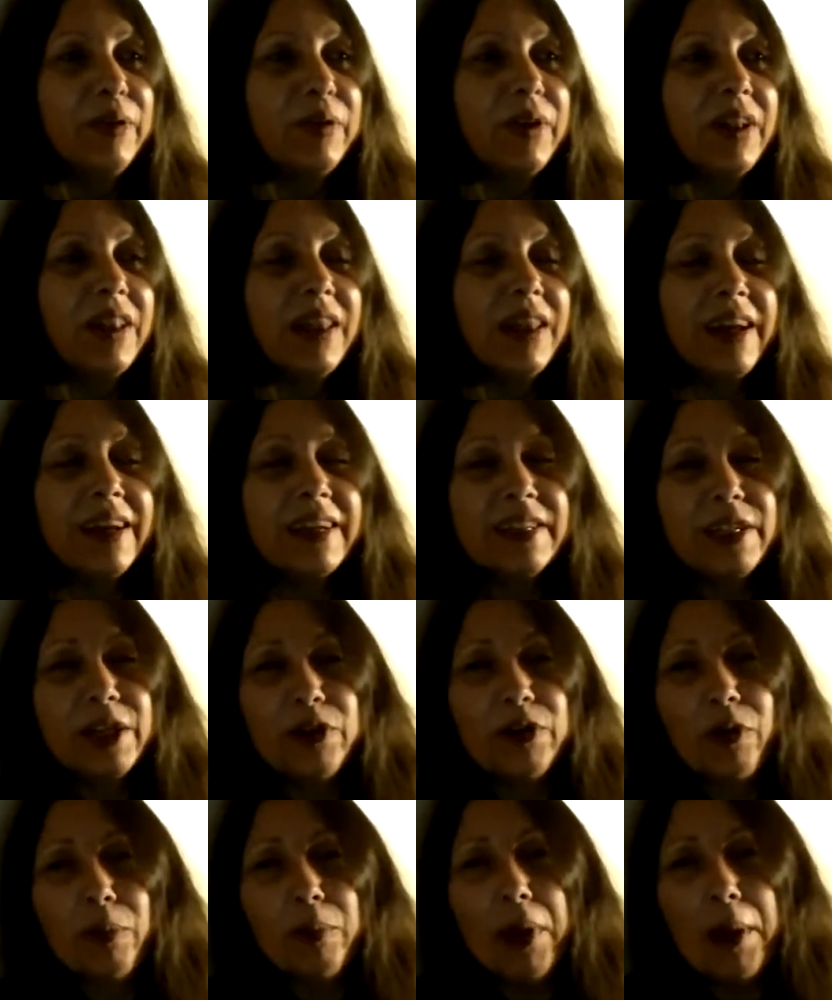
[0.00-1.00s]
collect
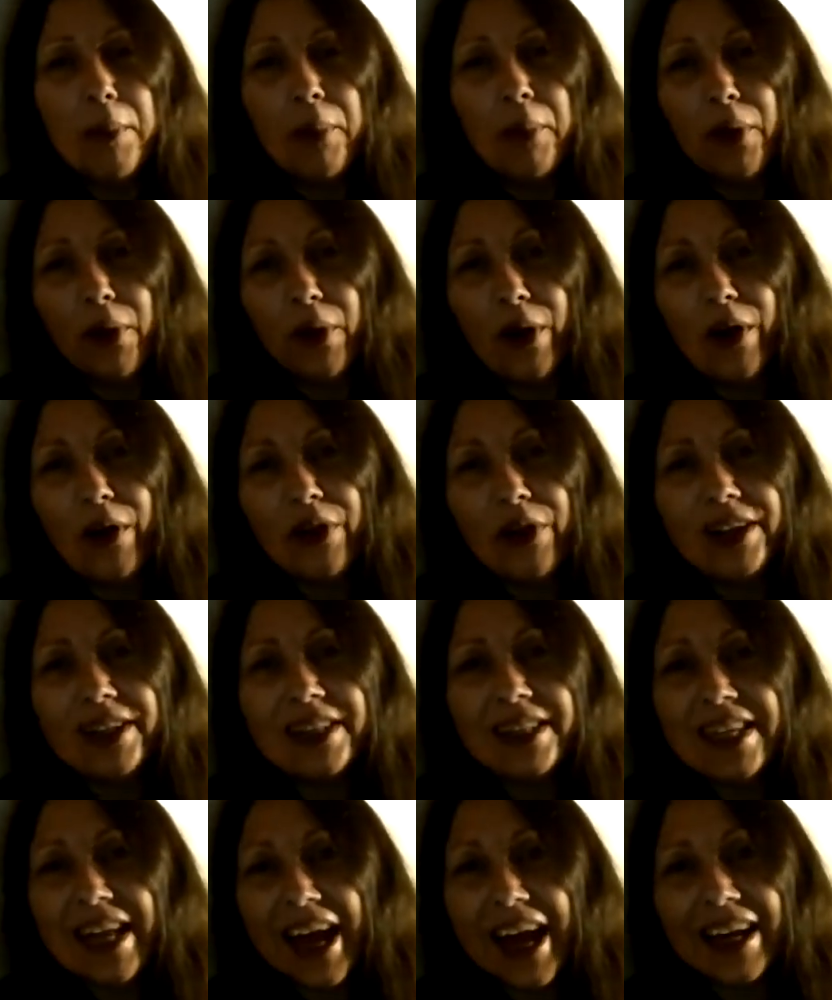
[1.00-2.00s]
and remember all
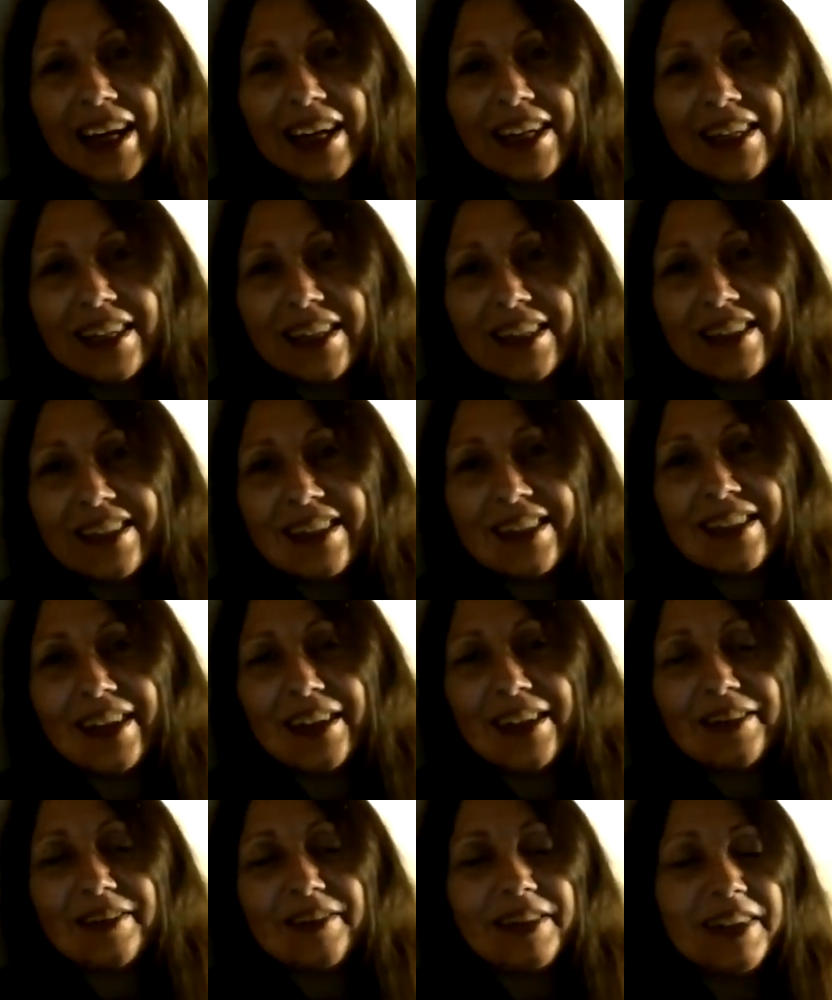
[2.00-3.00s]
this data and
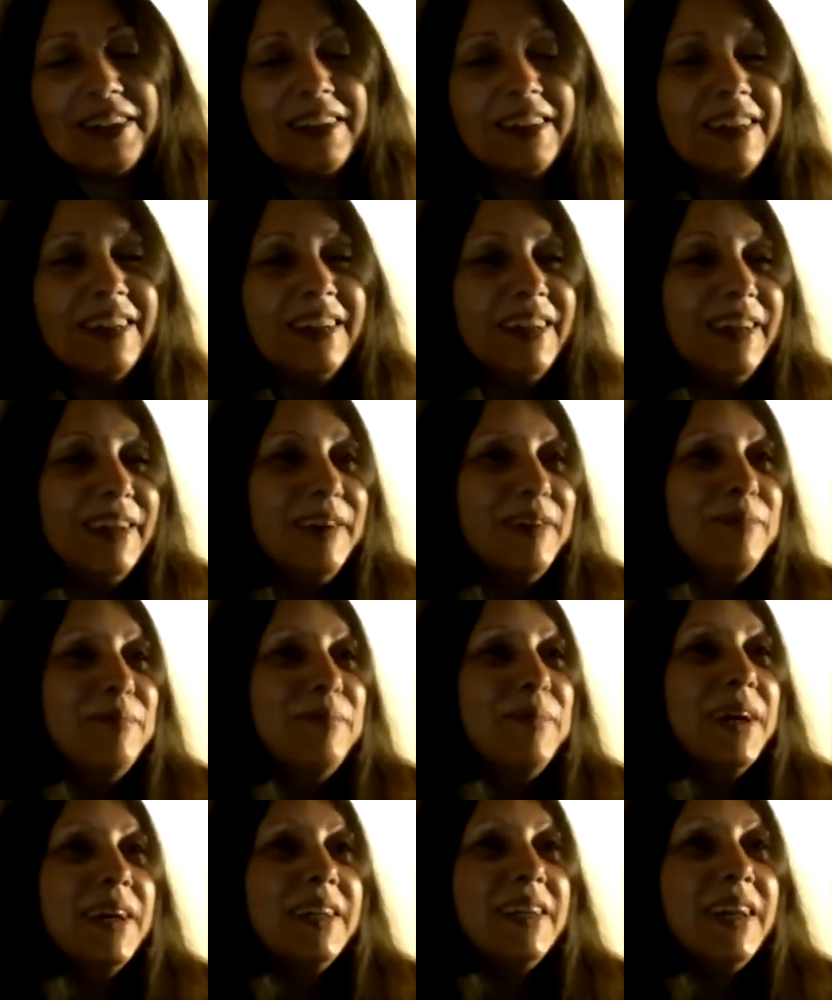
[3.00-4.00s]
stuff.
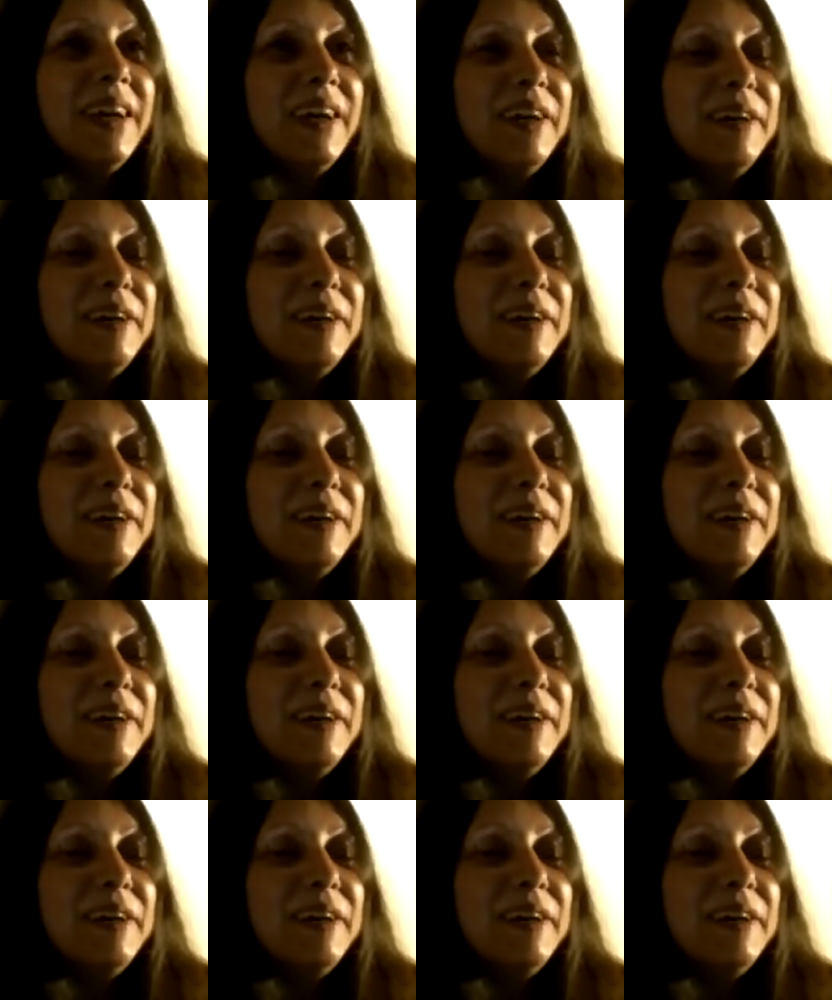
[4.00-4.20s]
But